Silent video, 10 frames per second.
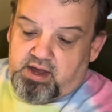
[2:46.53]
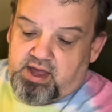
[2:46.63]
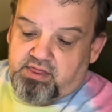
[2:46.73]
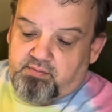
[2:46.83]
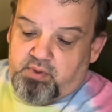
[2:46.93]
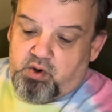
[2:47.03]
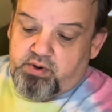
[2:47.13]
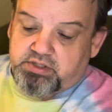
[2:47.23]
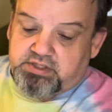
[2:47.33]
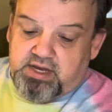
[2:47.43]
and the bow
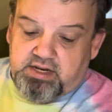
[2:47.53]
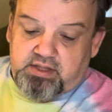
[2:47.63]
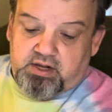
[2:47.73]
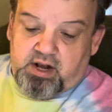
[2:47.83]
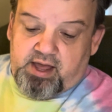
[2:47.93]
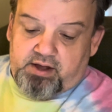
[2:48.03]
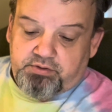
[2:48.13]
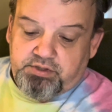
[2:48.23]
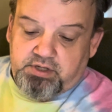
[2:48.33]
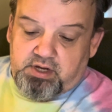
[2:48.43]
is seen in the
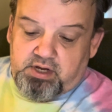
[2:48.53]
clouds,